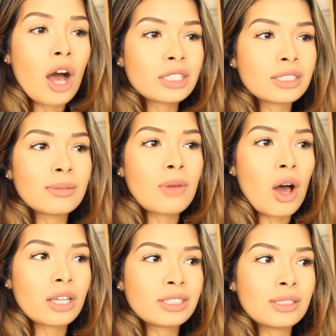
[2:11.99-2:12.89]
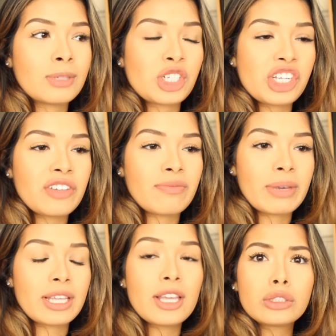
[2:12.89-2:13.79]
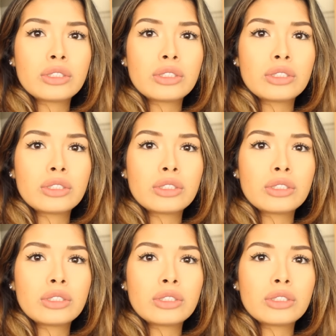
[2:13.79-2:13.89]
awesome, awesome achievement.